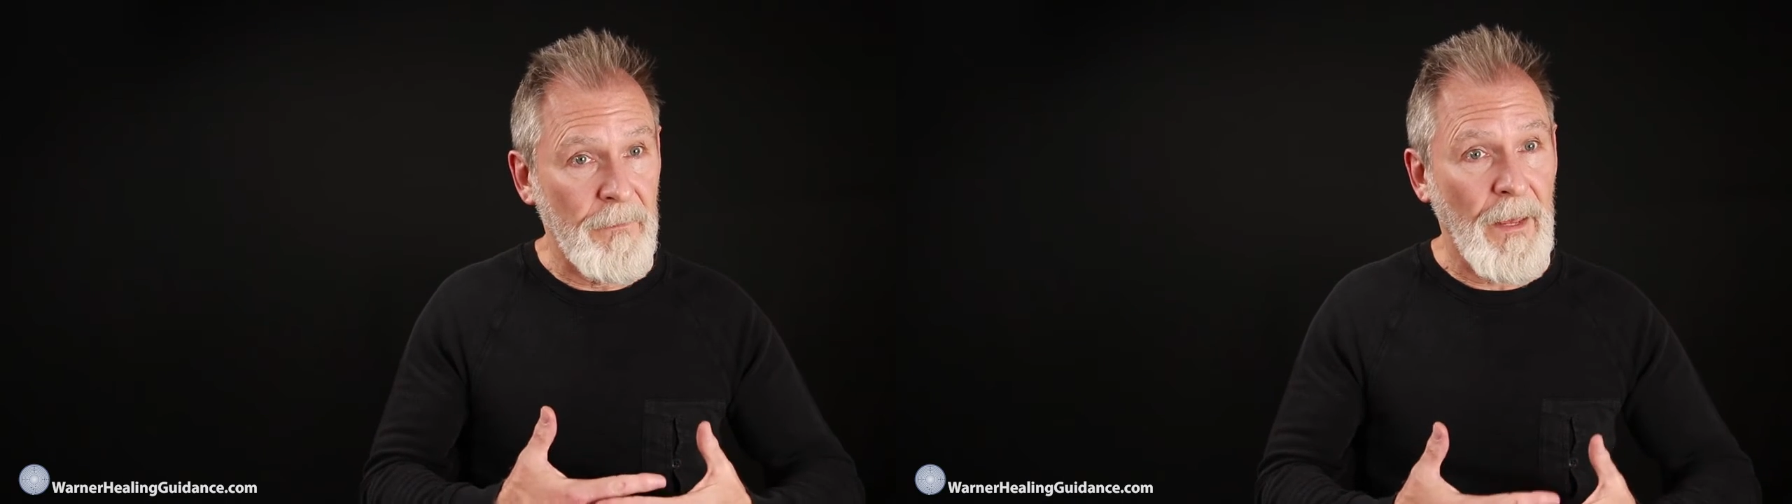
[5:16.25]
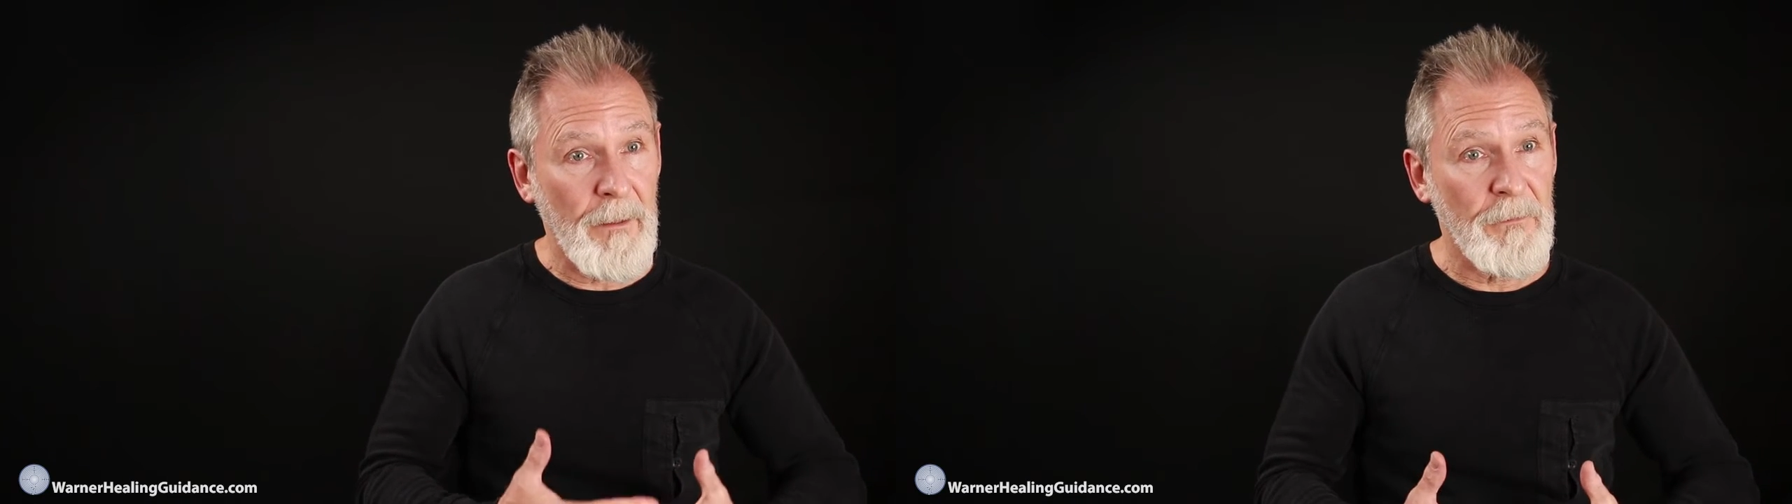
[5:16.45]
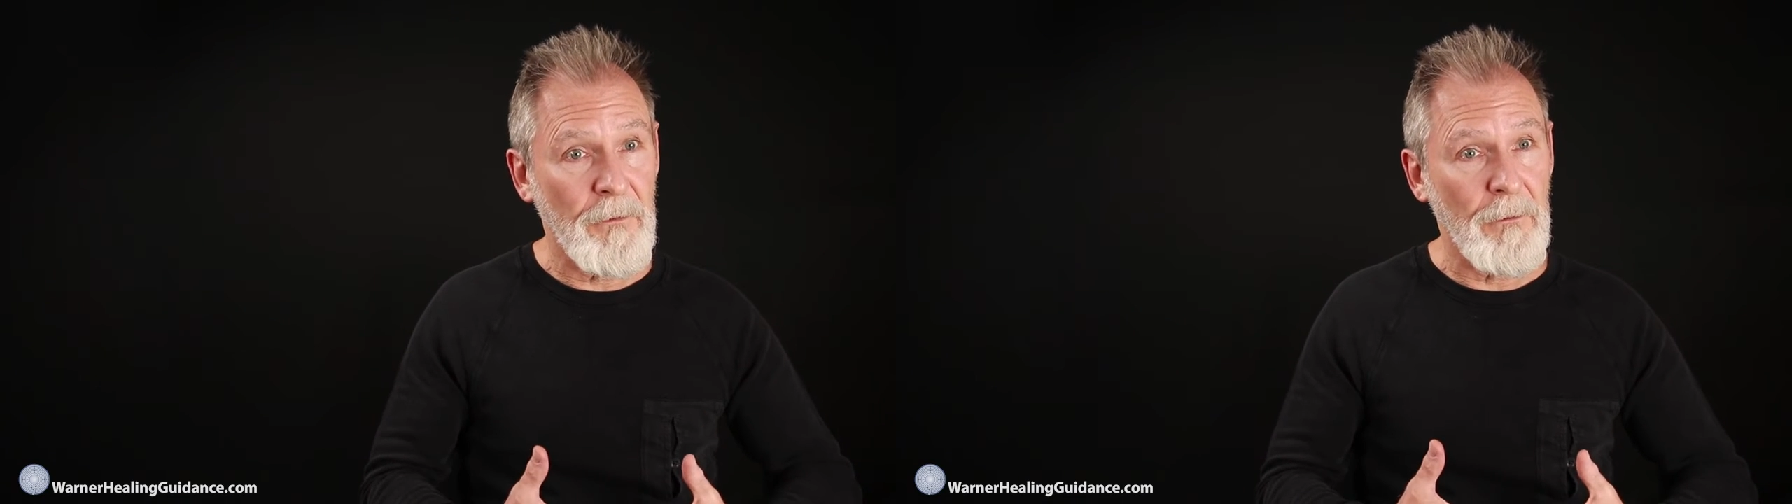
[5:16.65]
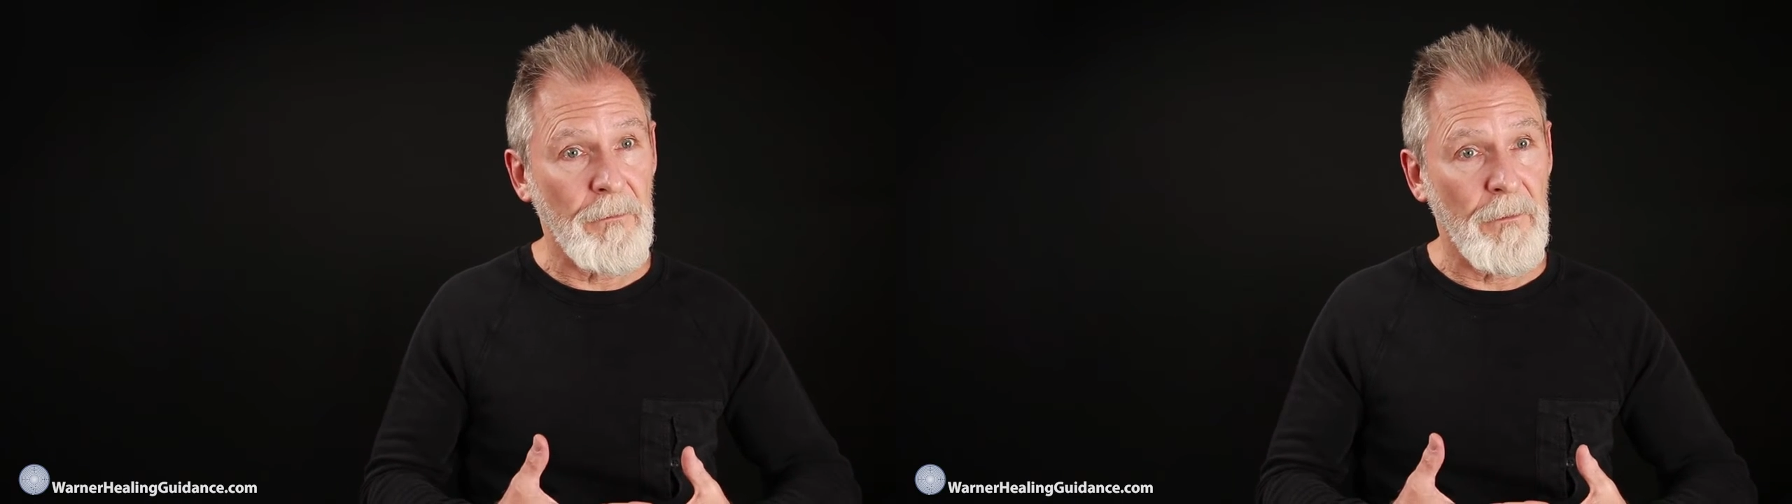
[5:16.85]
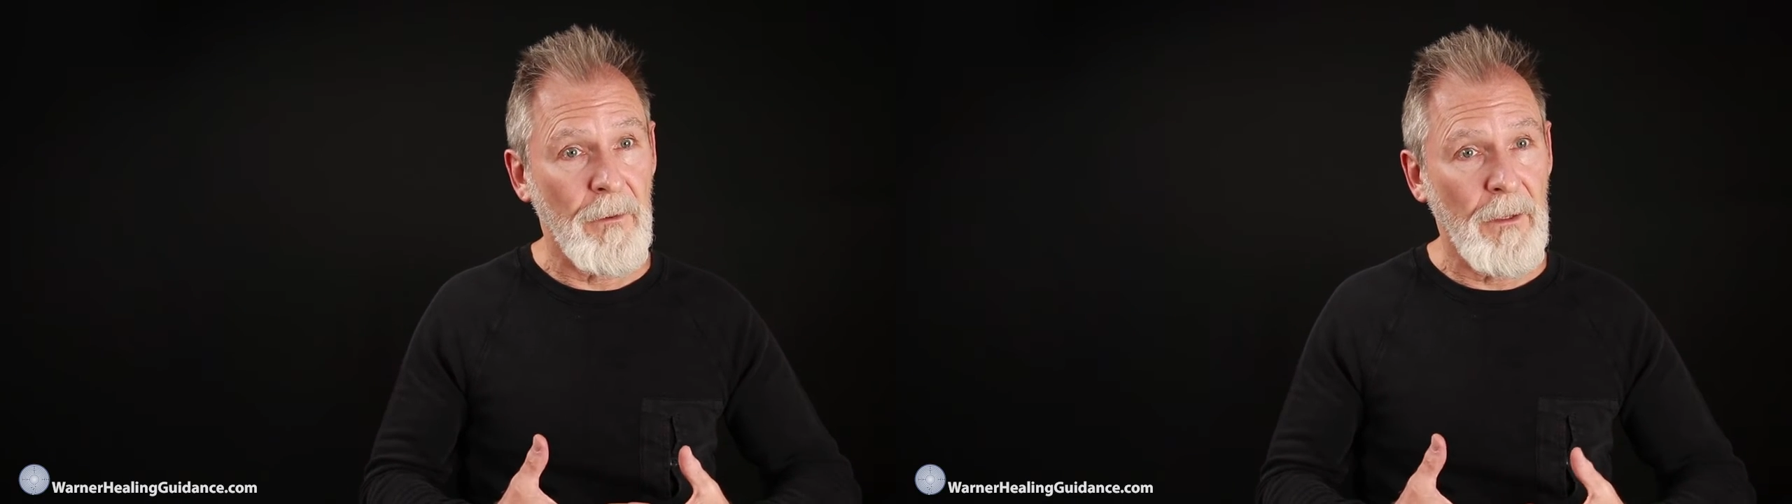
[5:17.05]
that
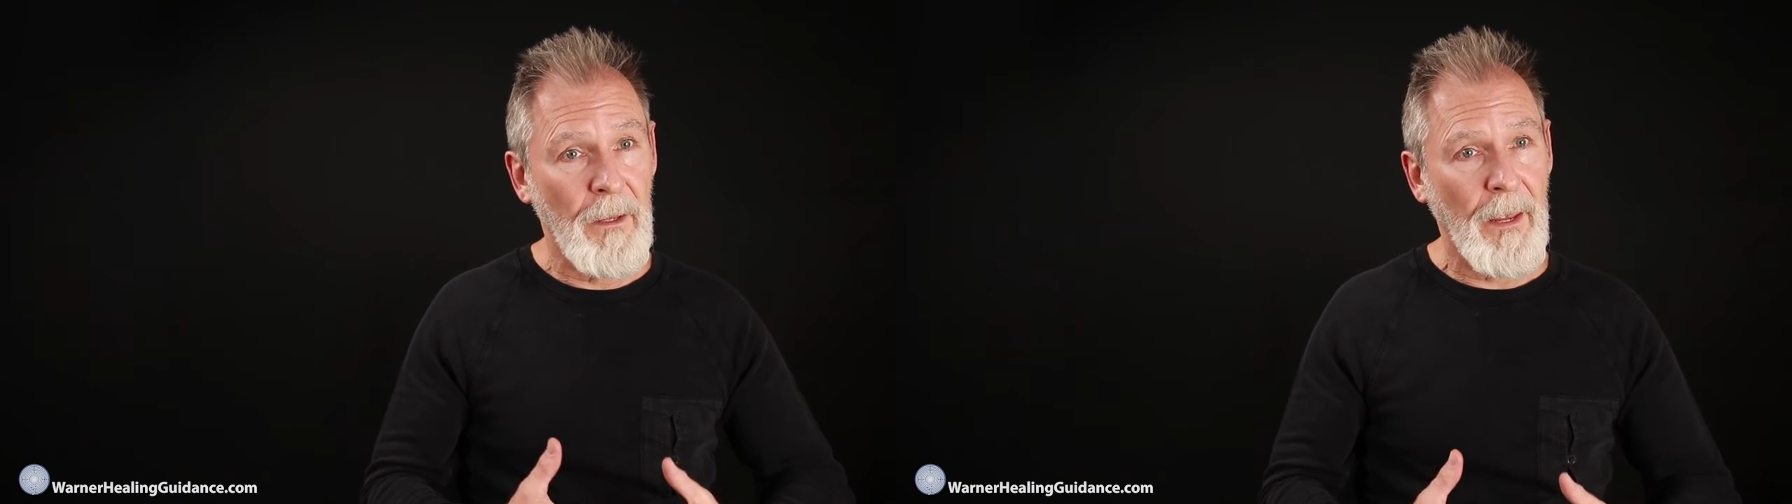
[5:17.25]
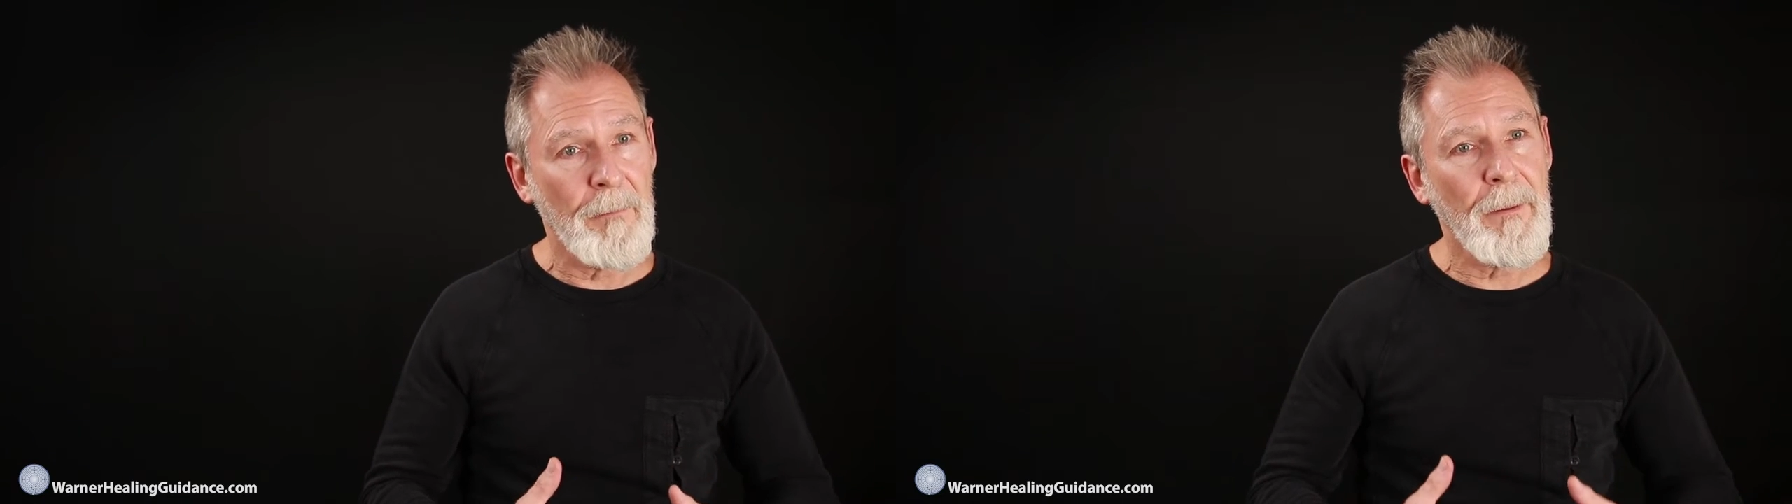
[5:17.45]
observer and